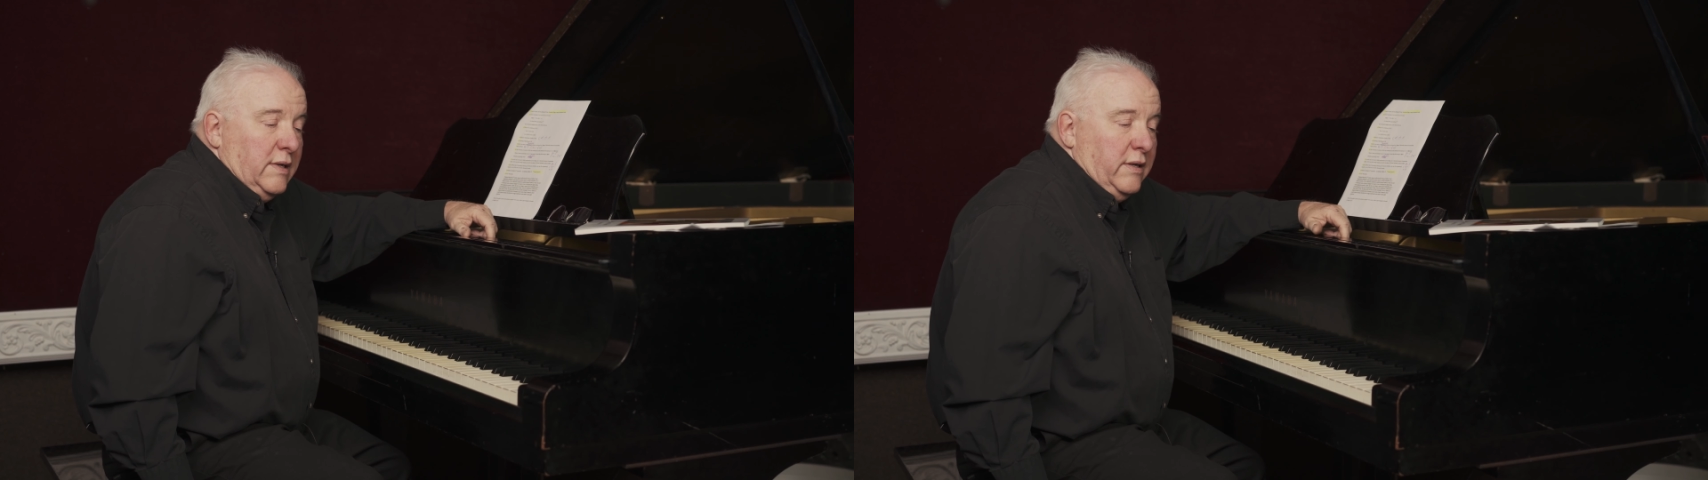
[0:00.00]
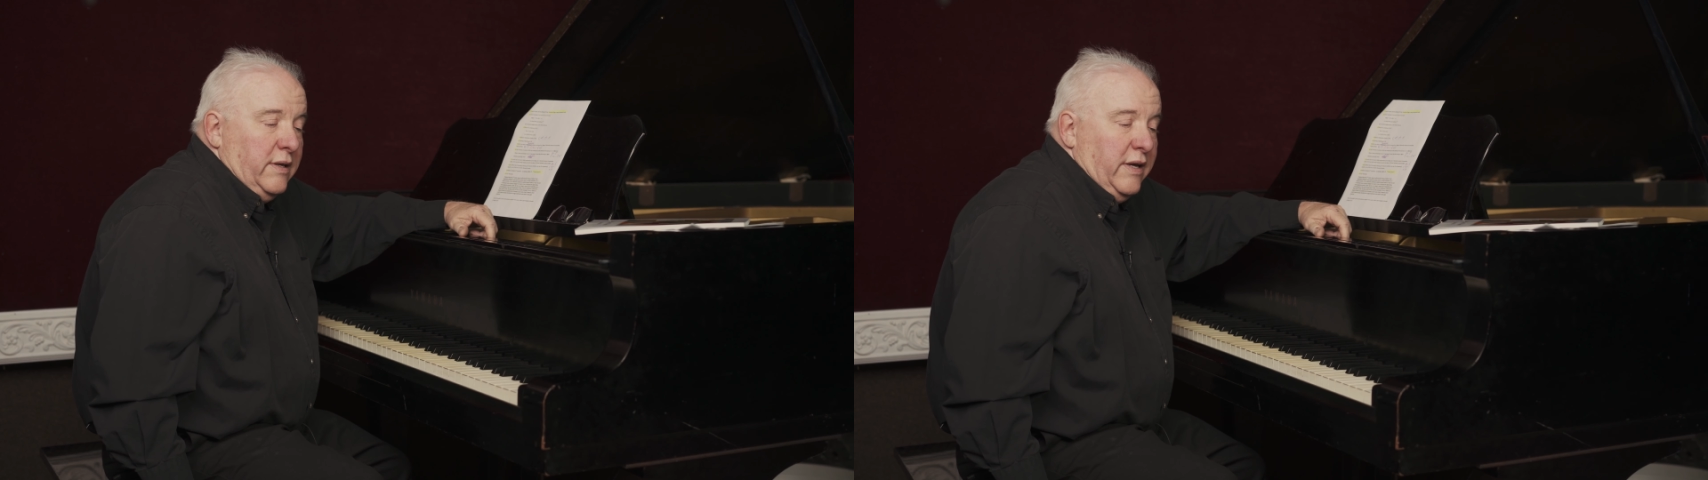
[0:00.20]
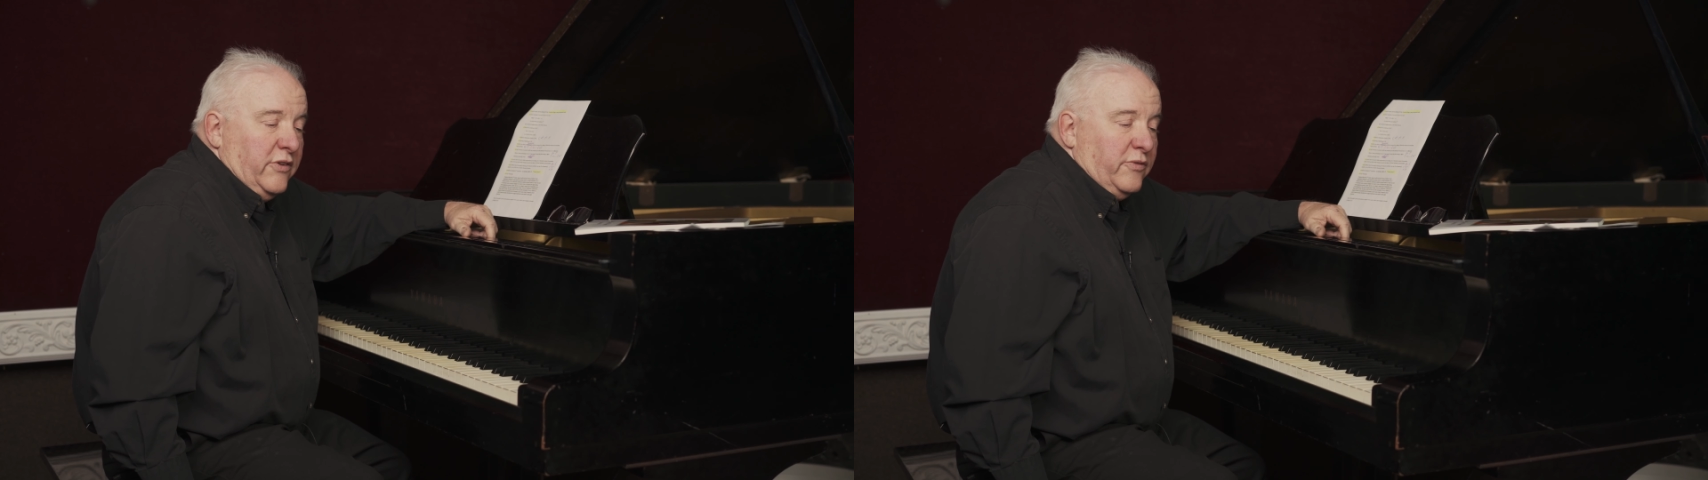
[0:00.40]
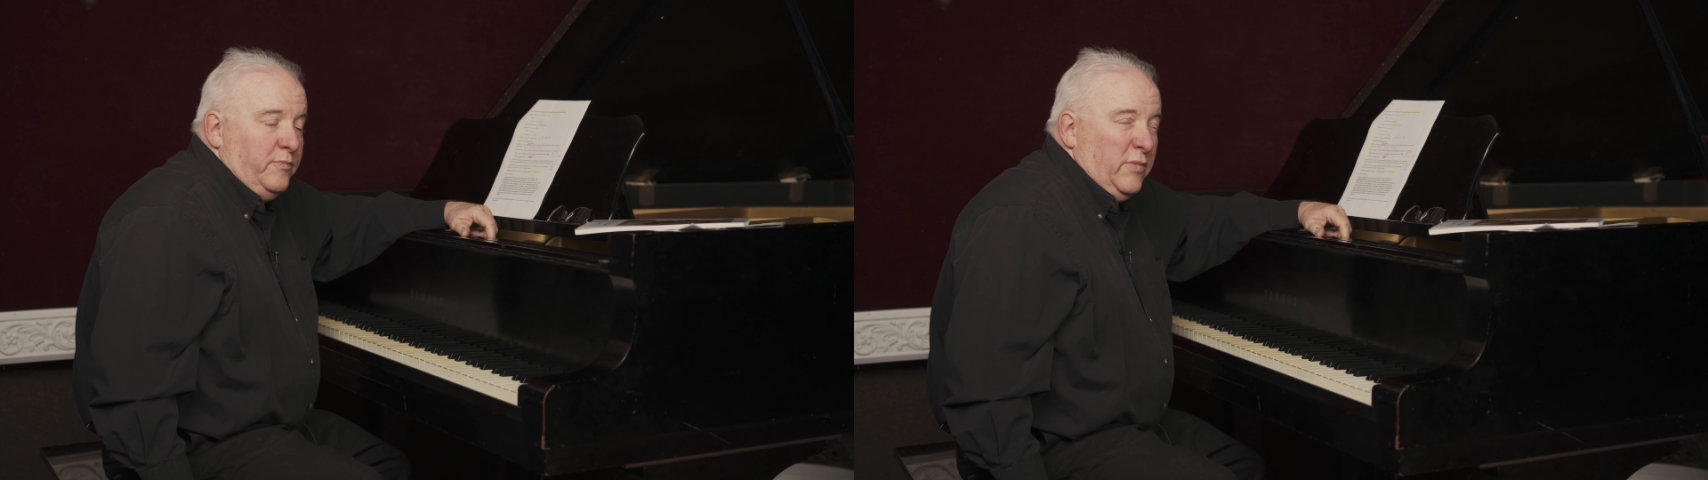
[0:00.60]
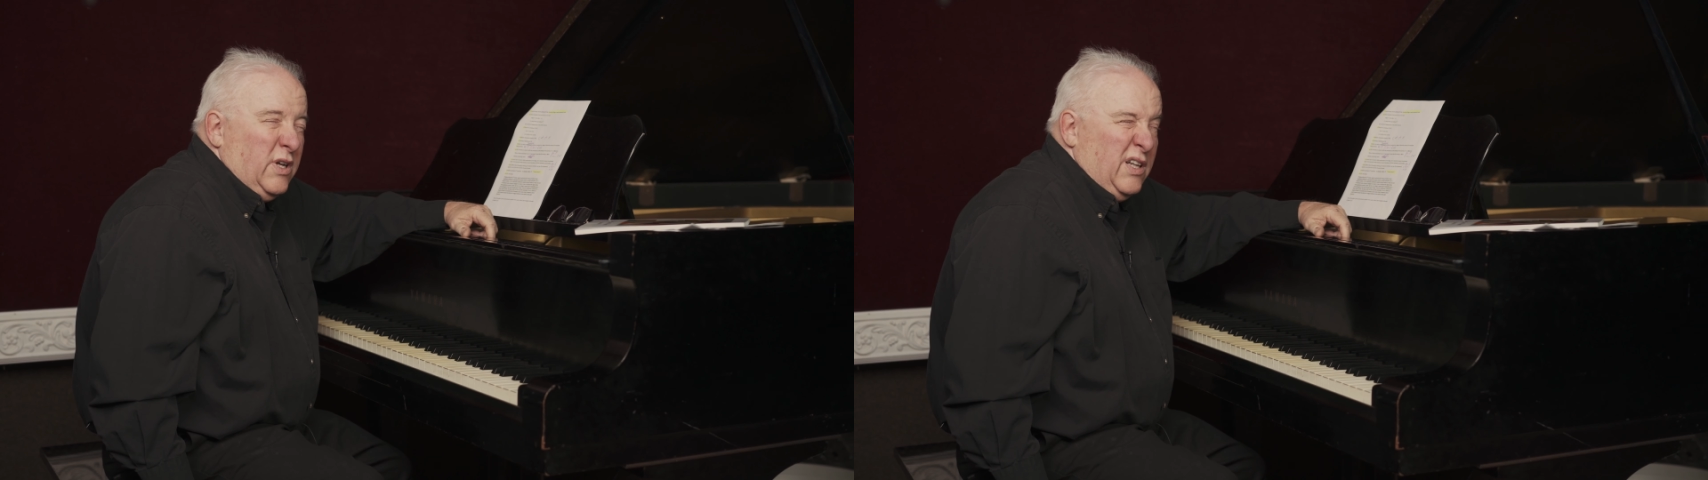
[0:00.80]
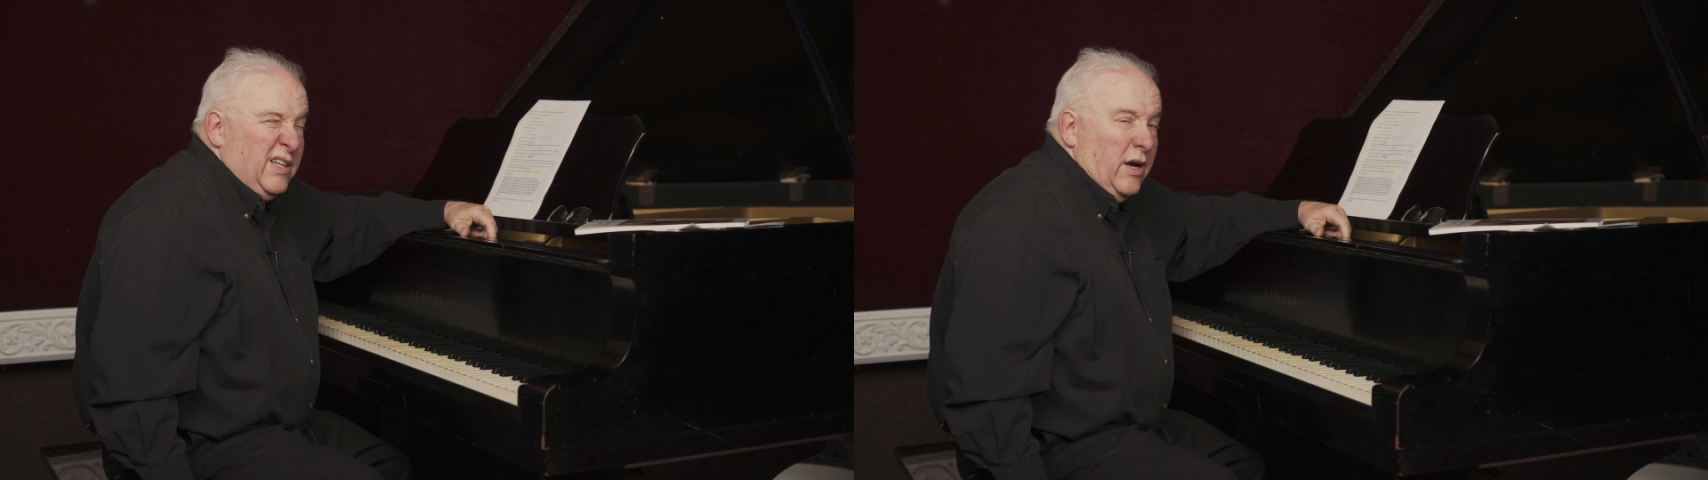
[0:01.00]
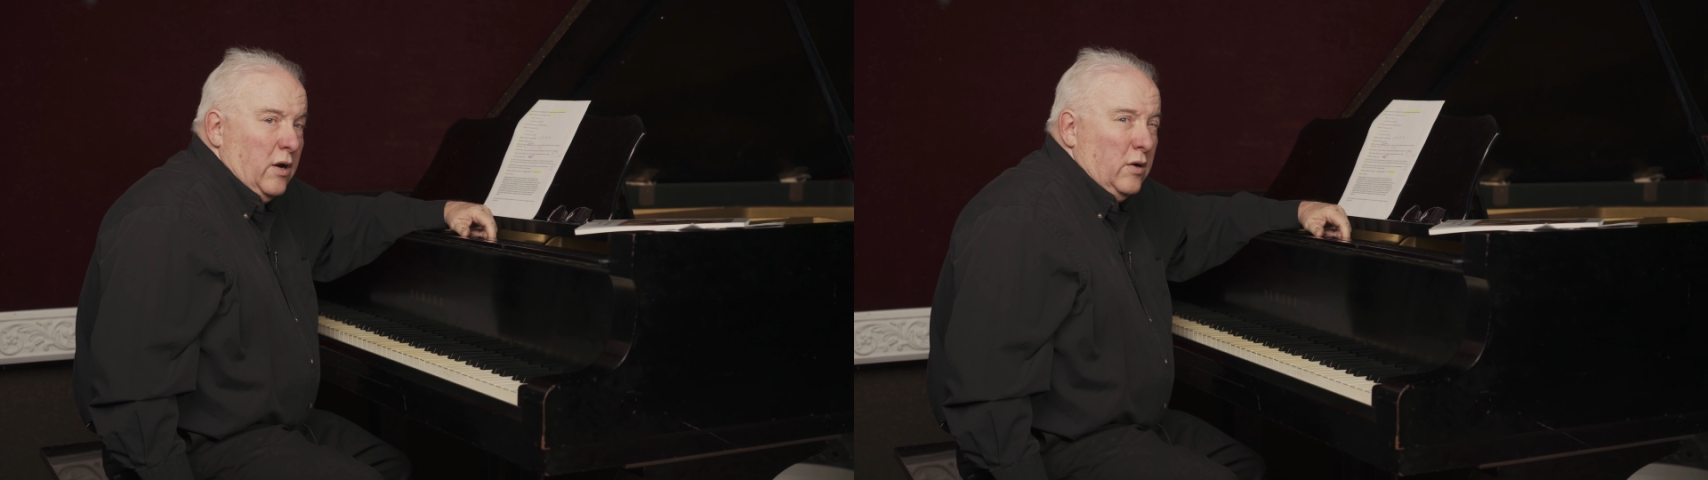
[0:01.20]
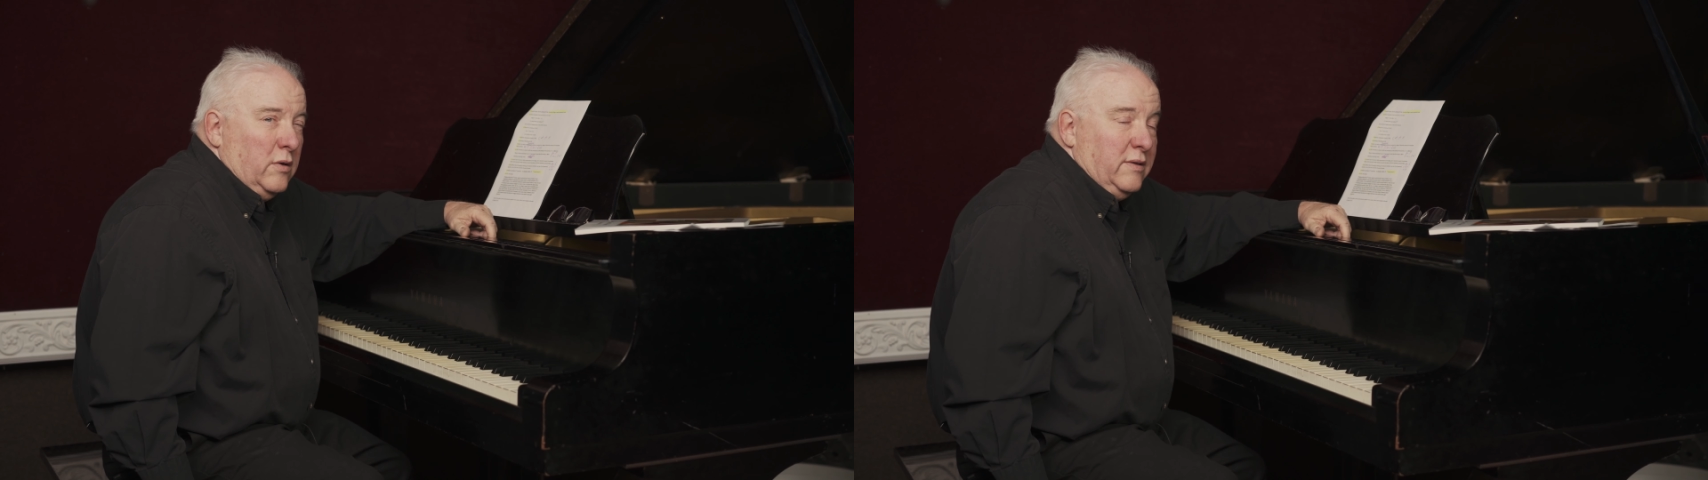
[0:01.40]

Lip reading: it's clear